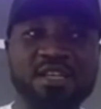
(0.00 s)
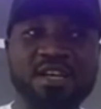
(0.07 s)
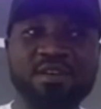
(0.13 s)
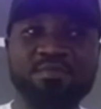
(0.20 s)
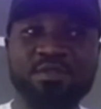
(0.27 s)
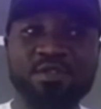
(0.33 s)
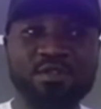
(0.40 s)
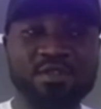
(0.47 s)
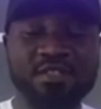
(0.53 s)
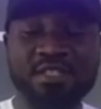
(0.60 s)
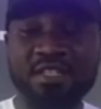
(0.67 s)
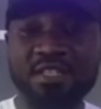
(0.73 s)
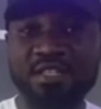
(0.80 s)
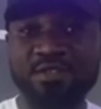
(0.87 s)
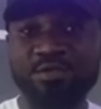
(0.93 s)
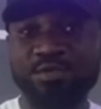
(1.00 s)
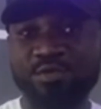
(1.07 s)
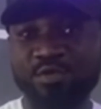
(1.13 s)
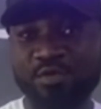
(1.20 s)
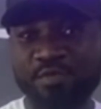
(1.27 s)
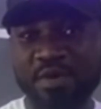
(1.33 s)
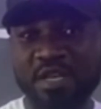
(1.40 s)
can be toxic in
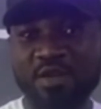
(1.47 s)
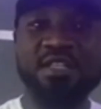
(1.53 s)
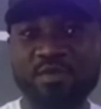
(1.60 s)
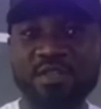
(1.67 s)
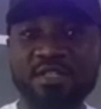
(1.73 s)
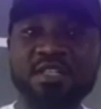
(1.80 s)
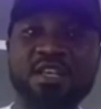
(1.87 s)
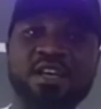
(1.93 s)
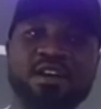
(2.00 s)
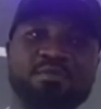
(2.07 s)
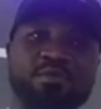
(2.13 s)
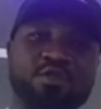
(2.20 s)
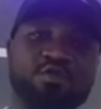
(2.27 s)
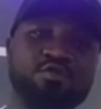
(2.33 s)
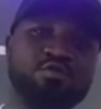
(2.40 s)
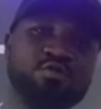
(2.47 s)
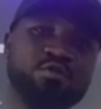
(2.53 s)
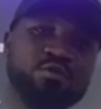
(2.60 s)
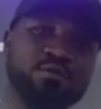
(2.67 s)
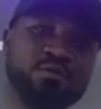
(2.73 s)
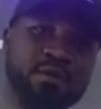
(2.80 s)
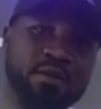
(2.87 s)
so many ways. When you go
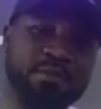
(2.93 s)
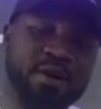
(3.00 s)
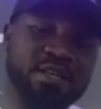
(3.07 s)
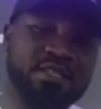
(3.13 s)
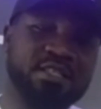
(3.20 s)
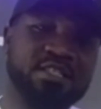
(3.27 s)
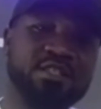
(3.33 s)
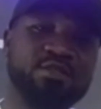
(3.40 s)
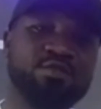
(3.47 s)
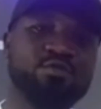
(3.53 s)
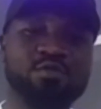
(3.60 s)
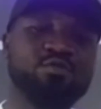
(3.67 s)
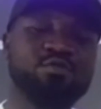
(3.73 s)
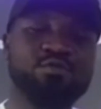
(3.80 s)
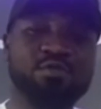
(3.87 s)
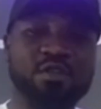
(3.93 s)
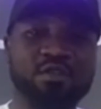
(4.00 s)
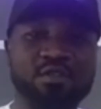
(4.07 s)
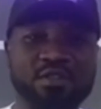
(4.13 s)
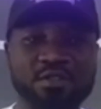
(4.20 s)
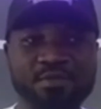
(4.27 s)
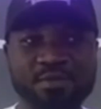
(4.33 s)
to pharmacy, you go to a
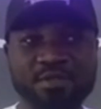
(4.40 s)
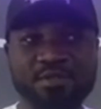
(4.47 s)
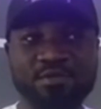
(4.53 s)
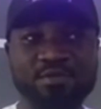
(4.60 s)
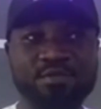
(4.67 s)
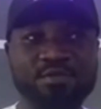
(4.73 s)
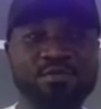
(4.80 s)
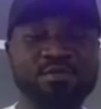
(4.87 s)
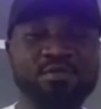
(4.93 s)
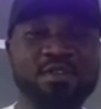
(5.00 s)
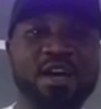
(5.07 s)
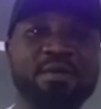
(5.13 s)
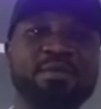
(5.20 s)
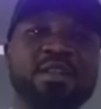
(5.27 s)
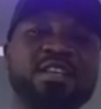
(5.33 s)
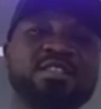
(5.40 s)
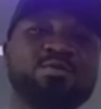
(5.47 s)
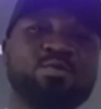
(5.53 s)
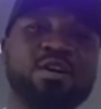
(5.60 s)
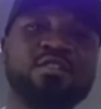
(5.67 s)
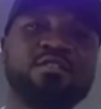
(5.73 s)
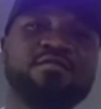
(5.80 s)
hospital, you go to, I mean, it's
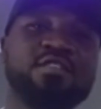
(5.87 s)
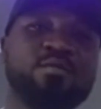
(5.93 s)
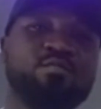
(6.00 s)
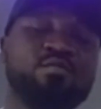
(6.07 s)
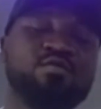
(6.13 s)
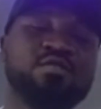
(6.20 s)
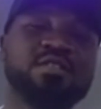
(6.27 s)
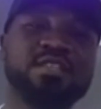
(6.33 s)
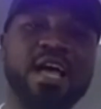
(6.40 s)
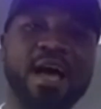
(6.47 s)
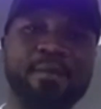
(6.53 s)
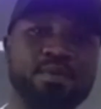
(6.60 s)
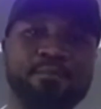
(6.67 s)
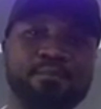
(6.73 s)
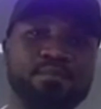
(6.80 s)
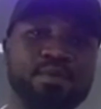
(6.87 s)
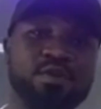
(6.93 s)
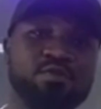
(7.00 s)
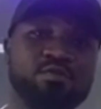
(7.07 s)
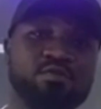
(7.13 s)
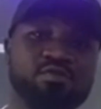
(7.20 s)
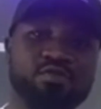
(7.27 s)
one of the most
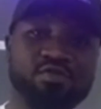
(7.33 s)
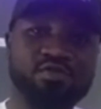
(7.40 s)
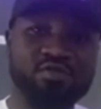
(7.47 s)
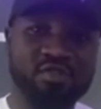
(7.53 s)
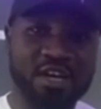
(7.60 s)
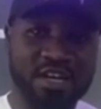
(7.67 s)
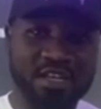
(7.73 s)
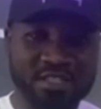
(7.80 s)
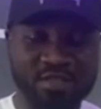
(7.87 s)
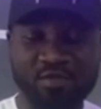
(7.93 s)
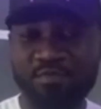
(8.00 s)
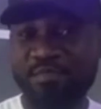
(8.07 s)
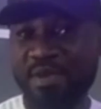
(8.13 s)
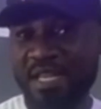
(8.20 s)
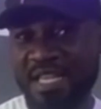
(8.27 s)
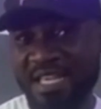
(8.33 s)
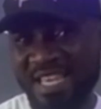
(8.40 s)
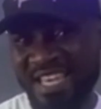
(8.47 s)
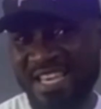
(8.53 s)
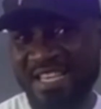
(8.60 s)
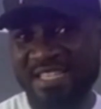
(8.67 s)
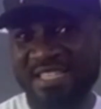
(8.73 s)
abused drugs or
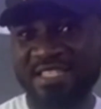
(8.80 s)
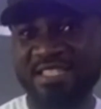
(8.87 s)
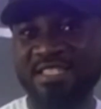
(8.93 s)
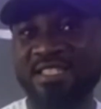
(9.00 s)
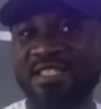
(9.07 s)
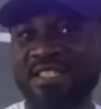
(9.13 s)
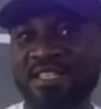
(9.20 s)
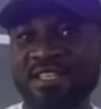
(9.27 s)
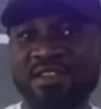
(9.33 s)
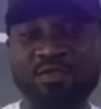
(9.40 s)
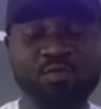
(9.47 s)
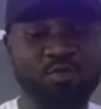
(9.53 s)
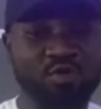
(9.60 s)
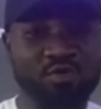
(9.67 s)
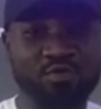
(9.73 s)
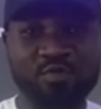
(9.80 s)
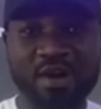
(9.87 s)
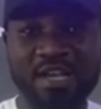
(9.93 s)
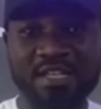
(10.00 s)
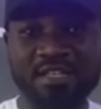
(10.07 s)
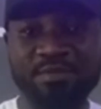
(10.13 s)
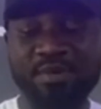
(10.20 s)
medications
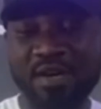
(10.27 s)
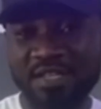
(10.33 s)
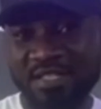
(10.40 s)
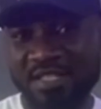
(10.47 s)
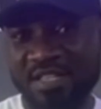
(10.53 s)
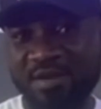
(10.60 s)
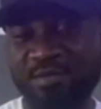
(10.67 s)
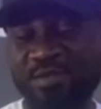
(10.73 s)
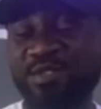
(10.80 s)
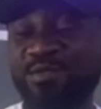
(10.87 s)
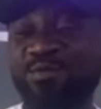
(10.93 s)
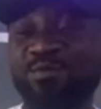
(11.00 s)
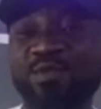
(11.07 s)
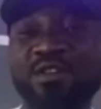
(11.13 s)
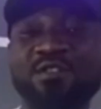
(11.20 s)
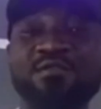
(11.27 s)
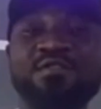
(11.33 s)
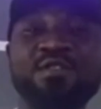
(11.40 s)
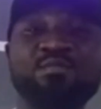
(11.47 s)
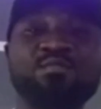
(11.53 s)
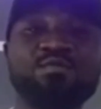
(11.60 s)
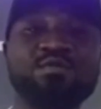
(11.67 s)
worldwide. Paracetamol is one of
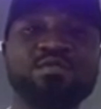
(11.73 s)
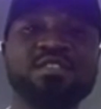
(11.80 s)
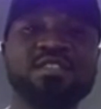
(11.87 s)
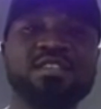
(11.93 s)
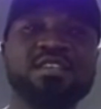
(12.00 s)
the most,